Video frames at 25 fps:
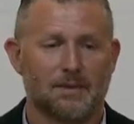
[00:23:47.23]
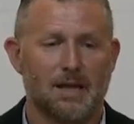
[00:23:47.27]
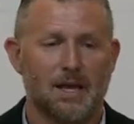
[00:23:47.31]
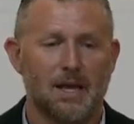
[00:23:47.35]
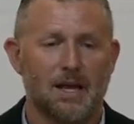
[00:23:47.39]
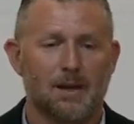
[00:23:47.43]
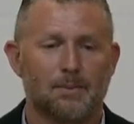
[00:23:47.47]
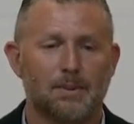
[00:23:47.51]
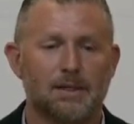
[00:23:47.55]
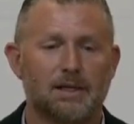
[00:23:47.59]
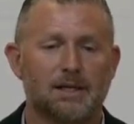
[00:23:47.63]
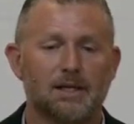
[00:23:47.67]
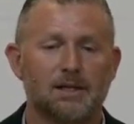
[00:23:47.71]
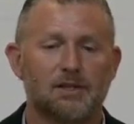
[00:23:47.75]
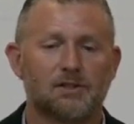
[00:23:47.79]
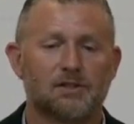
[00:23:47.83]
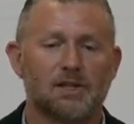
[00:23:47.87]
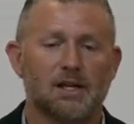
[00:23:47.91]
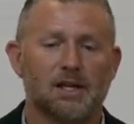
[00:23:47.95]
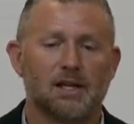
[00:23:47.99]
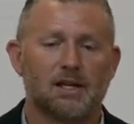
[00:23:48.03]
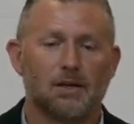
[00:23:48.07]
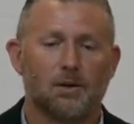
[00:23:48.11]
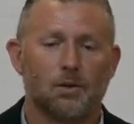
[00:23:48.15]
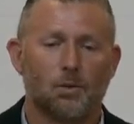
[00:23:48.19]
Because
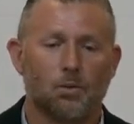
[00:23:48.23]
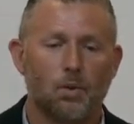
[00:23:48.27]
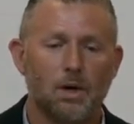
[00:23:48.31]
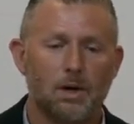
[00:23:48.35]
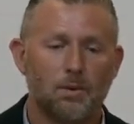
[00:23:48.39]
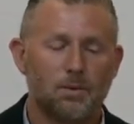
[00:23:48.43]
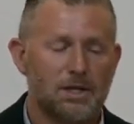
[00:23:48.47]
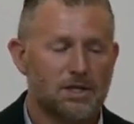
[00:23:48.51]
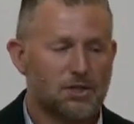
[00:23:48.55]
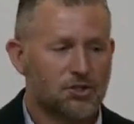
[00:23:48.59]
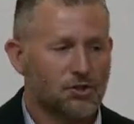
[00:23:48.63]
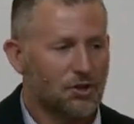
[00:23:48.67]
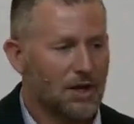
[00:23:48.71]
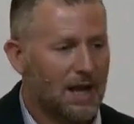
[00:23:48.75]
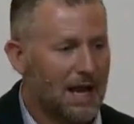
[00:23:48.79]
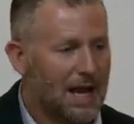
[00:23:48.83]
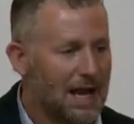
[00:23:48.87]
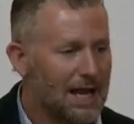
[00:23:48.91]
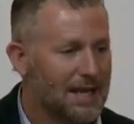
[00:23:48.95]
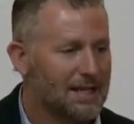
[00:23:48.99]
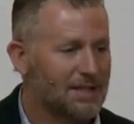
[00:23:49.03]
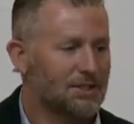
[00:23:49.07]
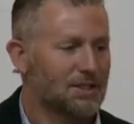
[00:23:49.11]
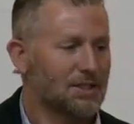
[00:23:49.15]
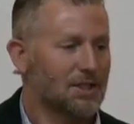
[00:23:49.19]
when we
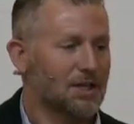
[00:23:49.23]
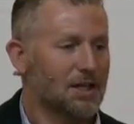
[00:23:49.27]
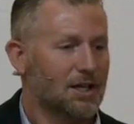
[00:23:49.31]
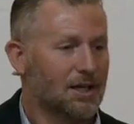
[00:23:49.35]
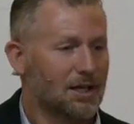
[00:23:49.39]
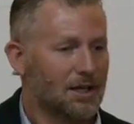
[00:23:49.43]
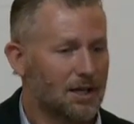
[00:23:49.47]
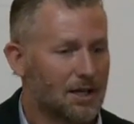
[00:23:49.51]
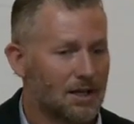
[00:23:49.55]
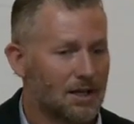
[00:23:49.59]
try to